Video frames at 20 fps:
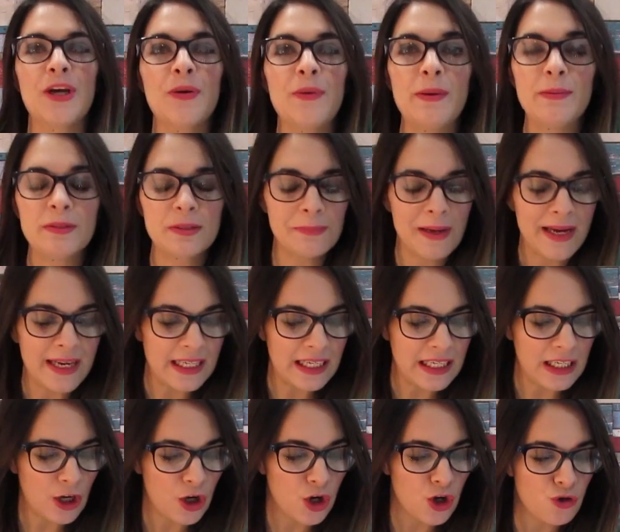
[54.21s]
It was
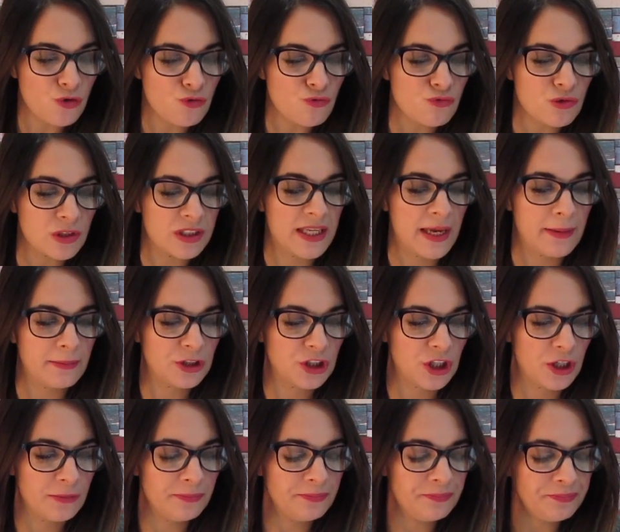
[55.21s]
mainly on
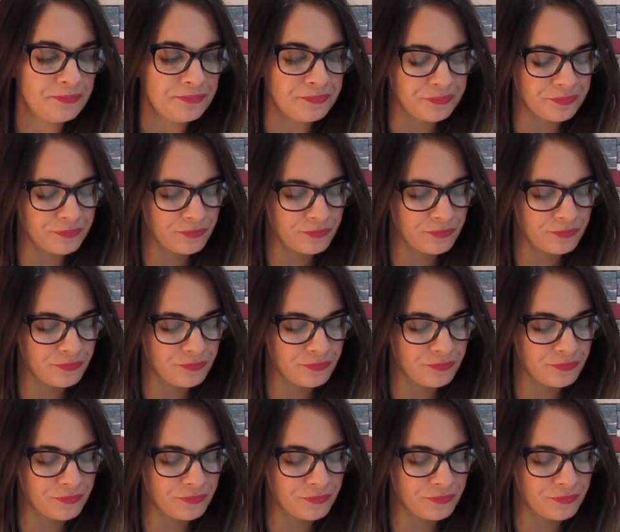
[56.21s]
reception.